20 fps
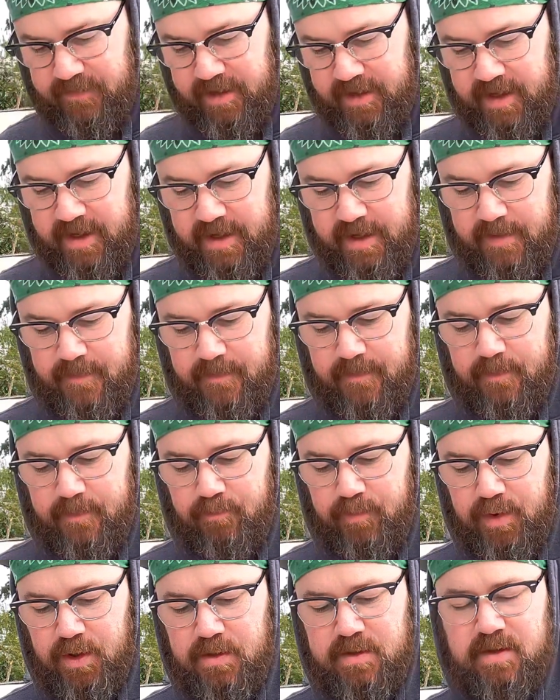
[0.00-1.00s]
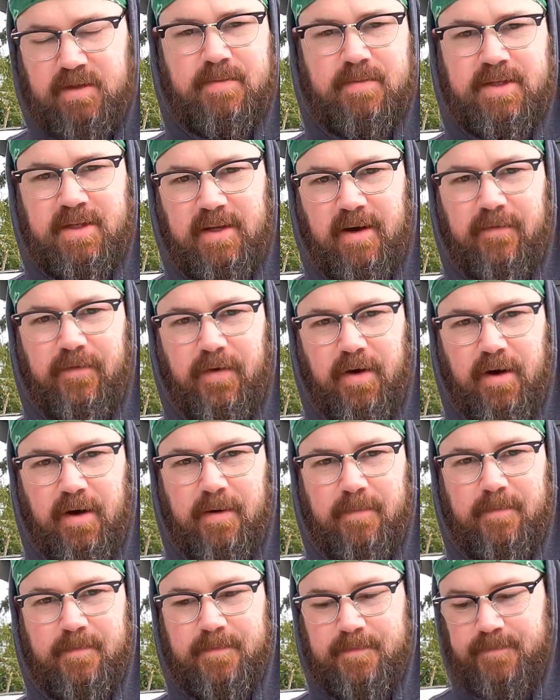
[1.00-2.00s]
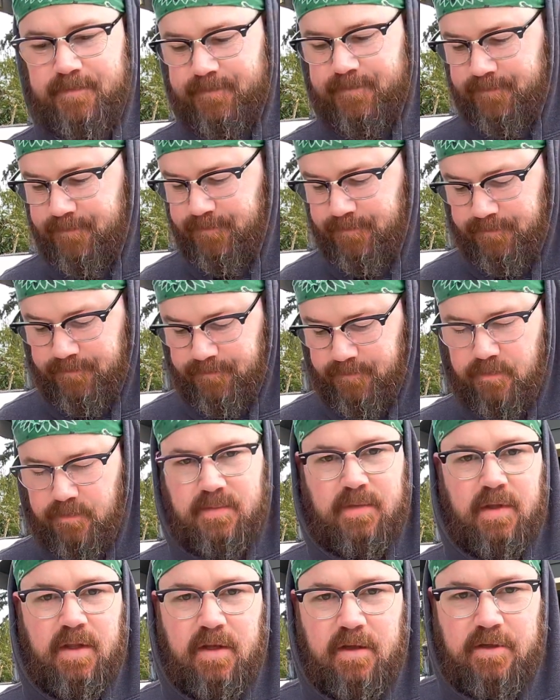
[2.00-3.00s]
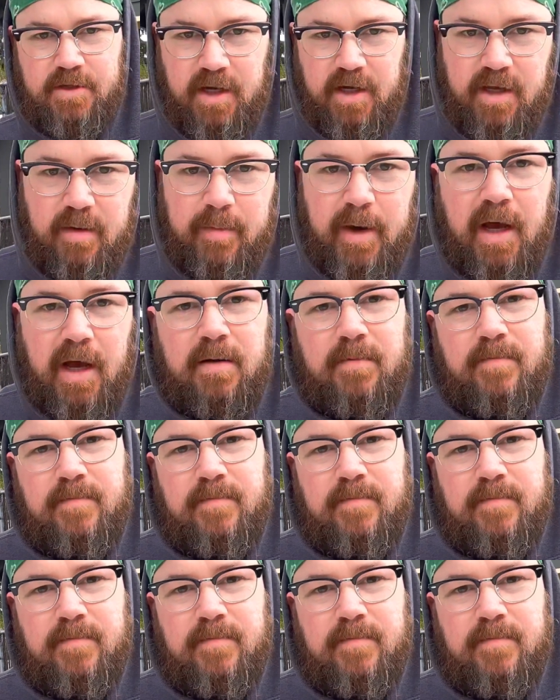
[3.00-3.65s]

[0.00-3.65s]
I can't bolt some stuff on. Check you back.